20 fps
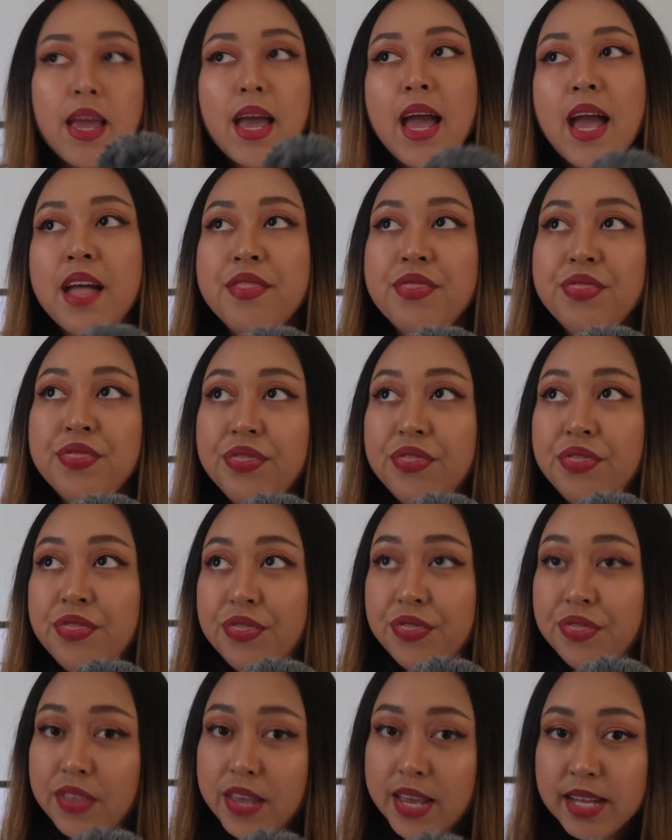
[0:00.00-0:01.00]
And
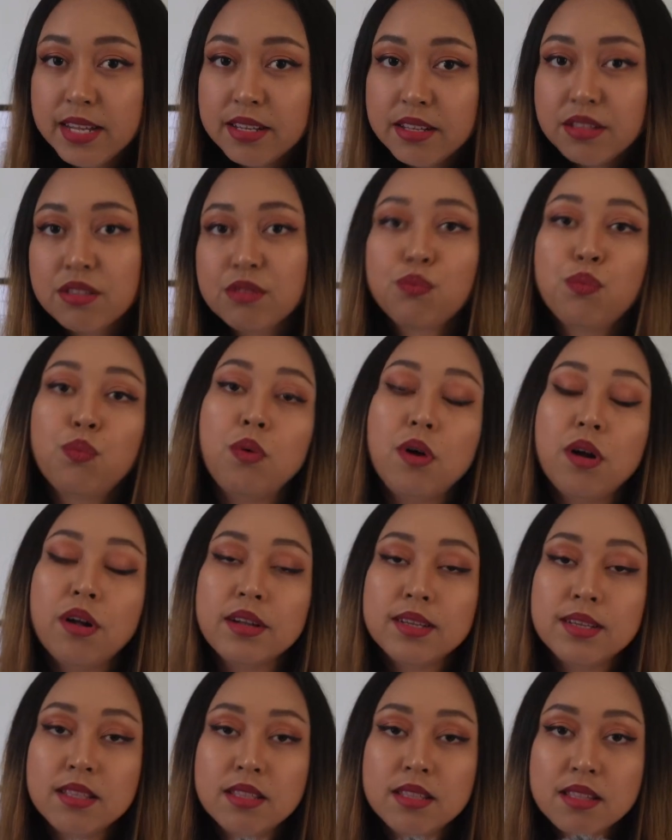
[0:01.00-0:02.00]
these
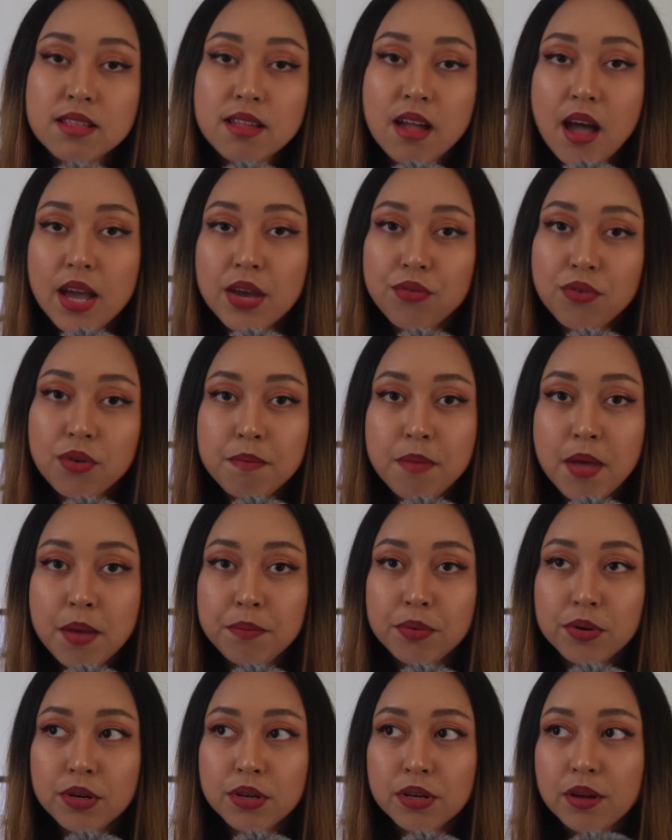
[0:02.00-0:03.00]
ones I
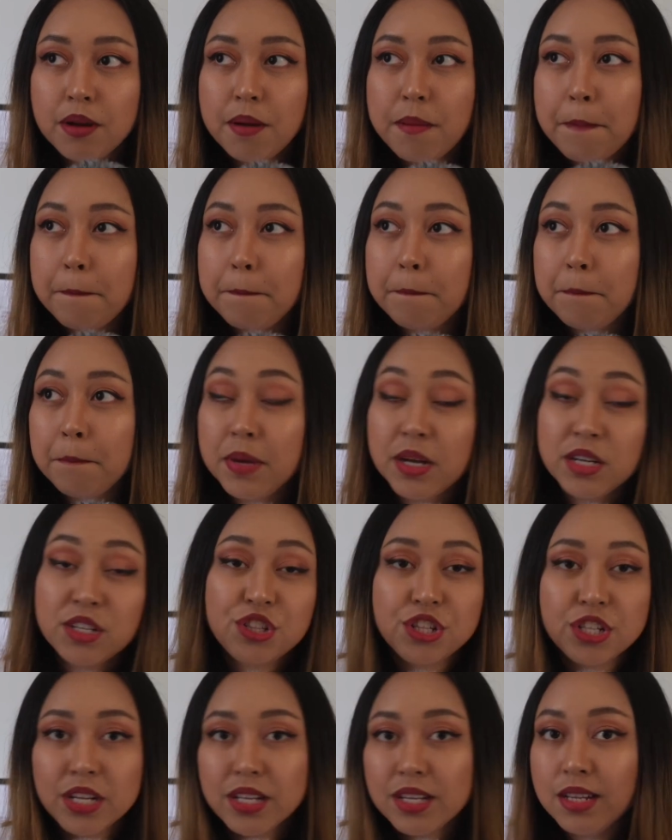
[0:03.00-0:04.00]
remember
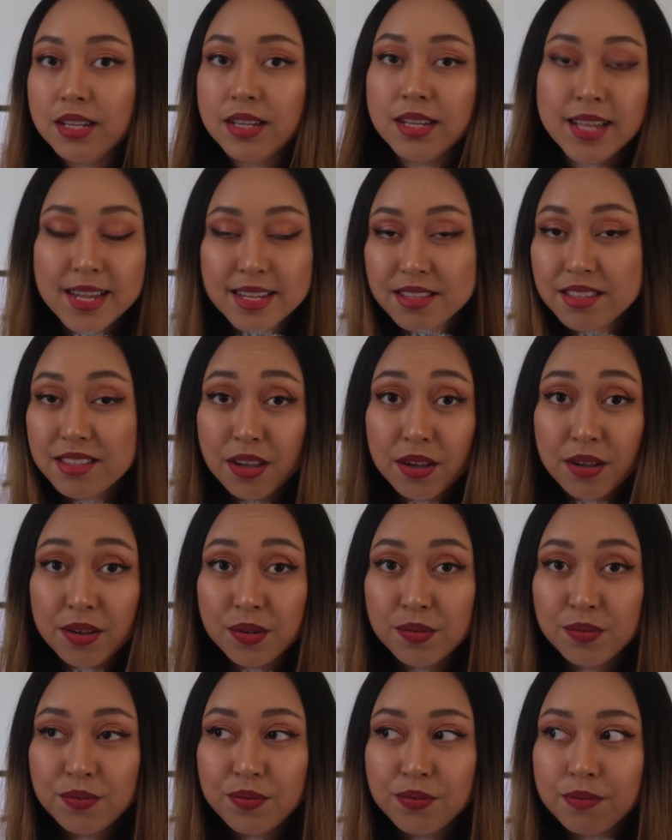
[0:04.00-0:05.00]
much less
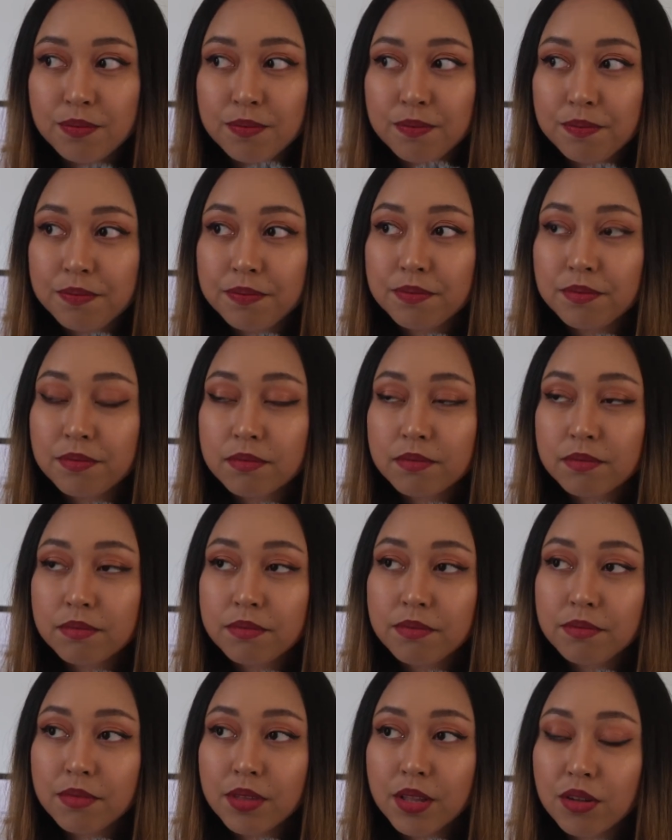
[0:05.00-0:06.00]
of.
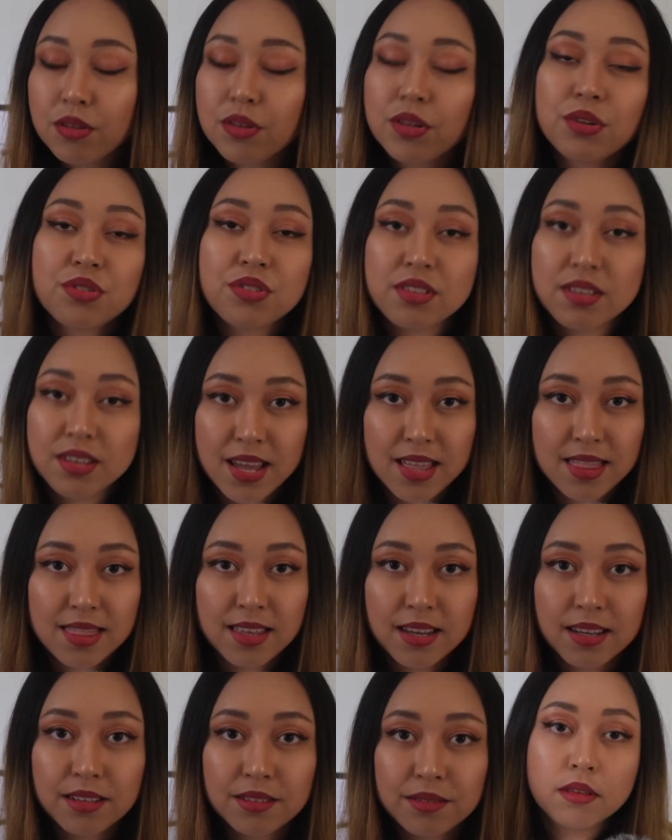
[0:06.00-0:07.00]
Close to
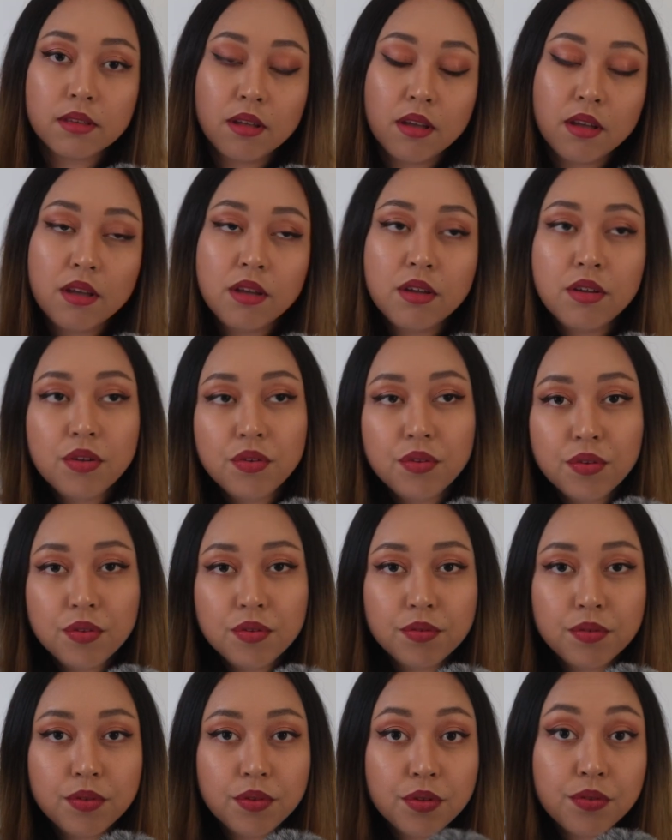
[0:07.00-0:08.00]
nothing.
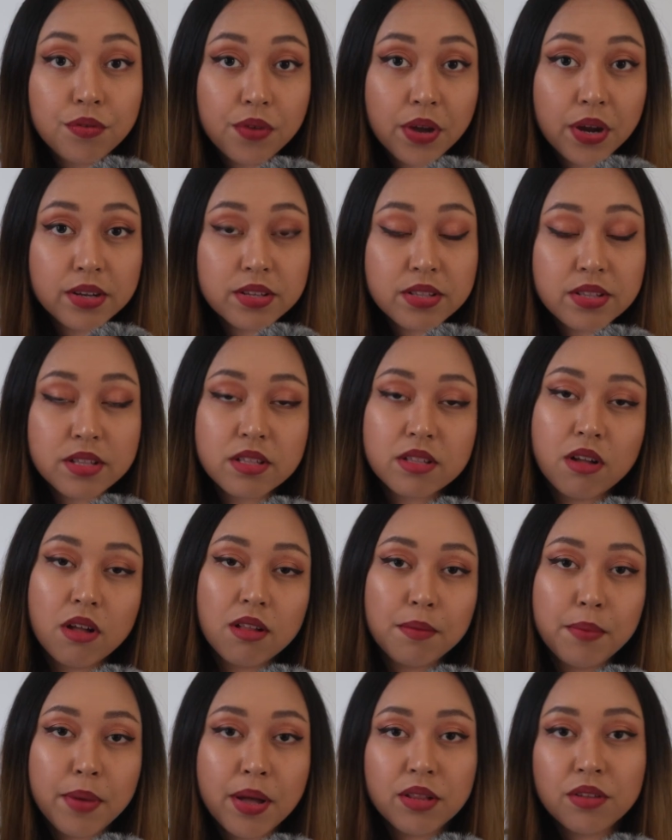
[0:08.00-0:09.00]
Ferris is all
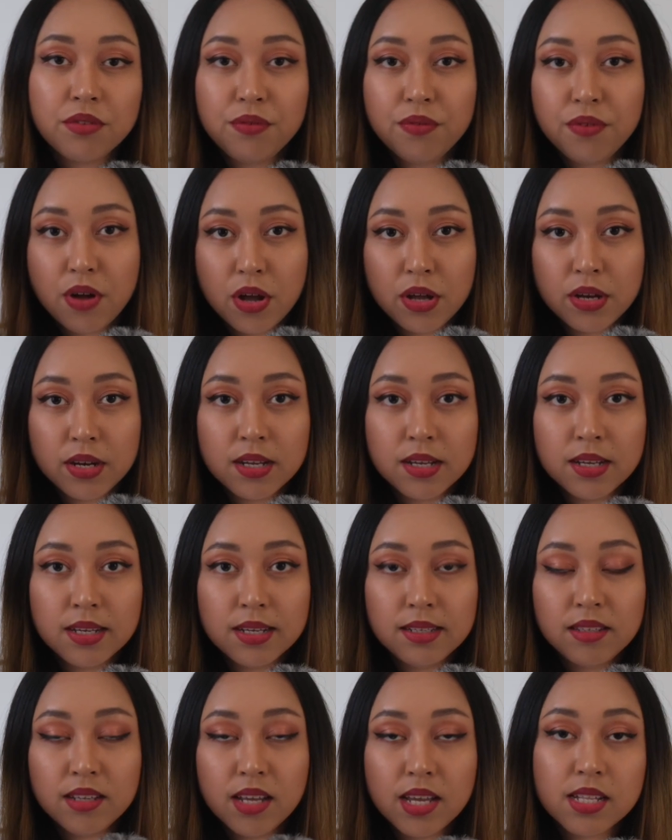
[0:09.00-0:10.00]
about Lavana.
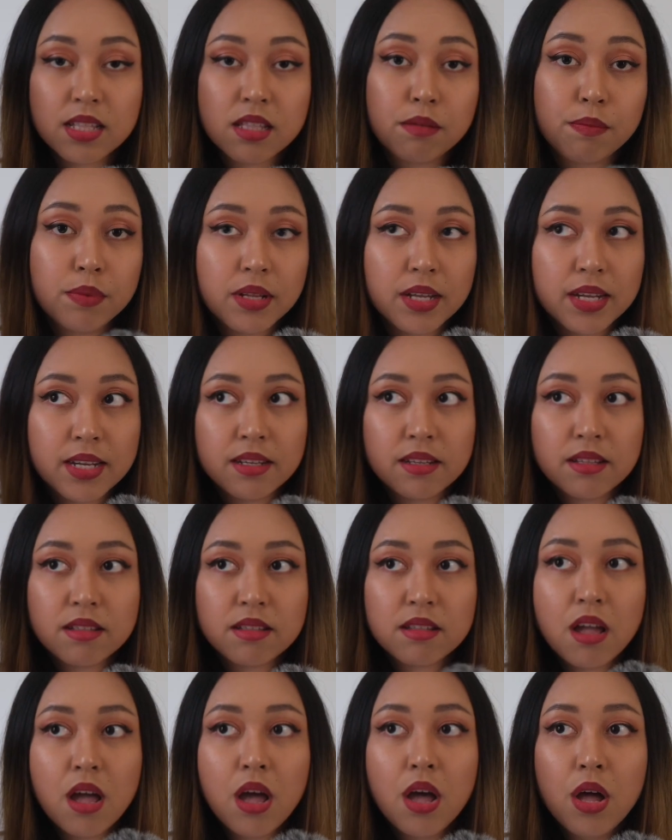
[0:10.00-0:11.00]
It takes place
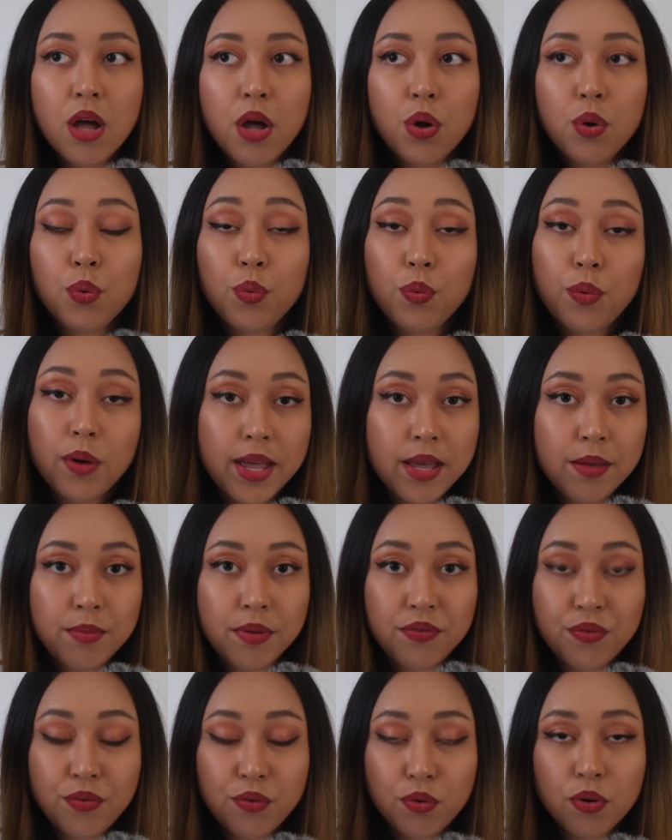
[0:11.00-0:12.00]
way
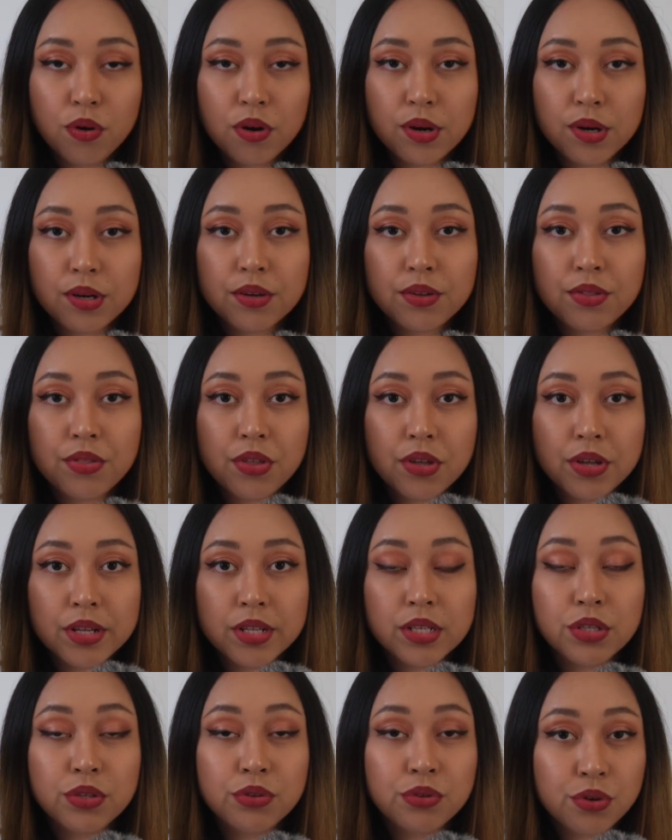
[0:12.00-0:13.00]
before
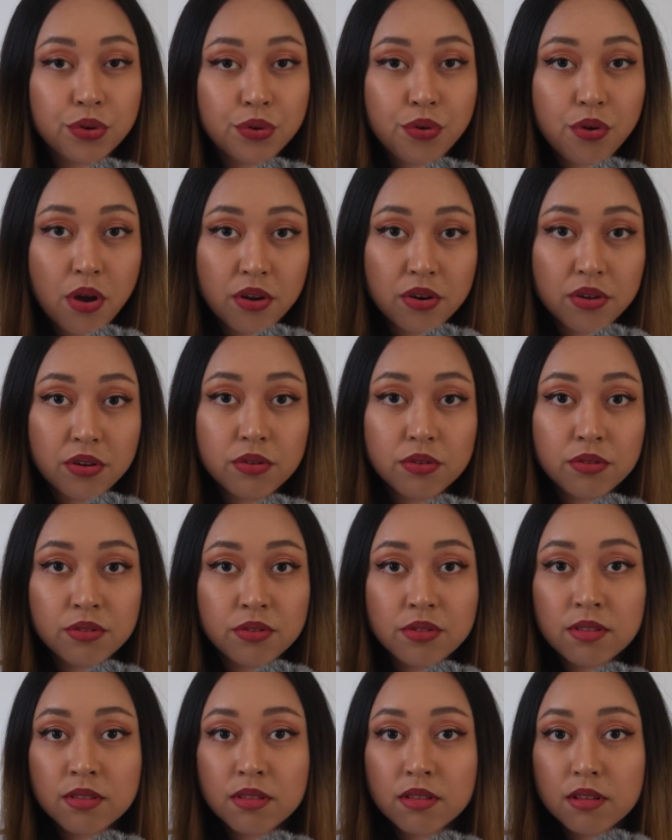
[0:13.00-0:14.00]
the Lunar
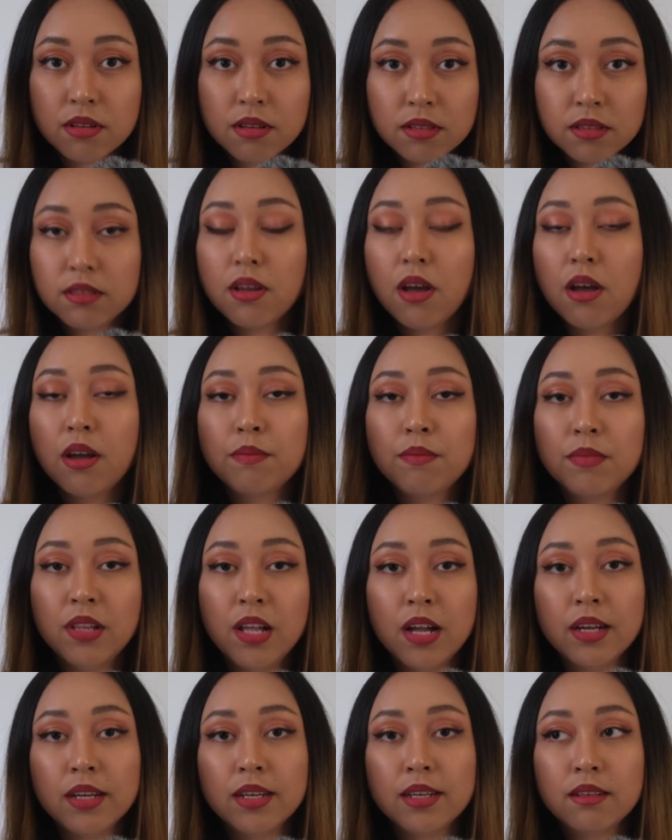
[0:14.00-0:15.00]
Chronicles
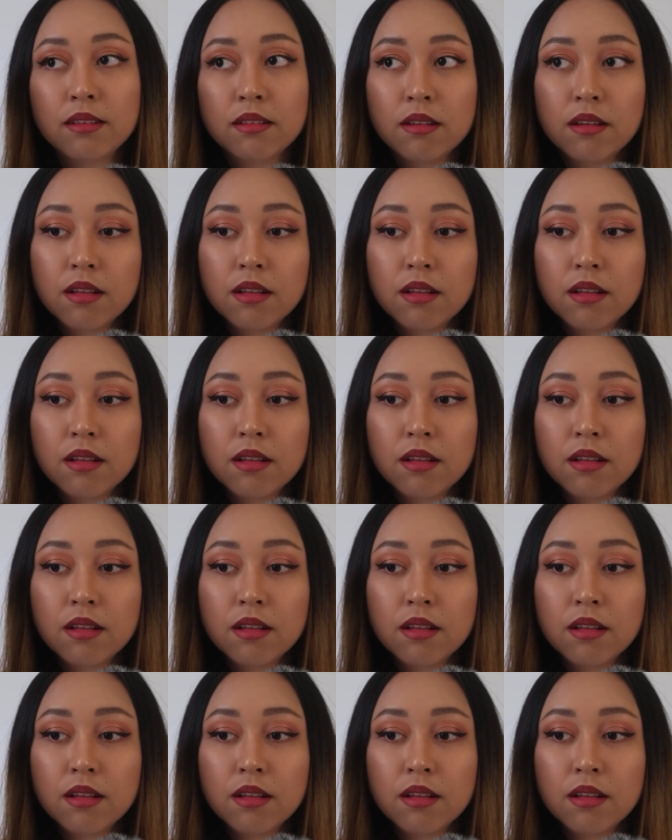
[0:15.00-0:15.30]
timeline.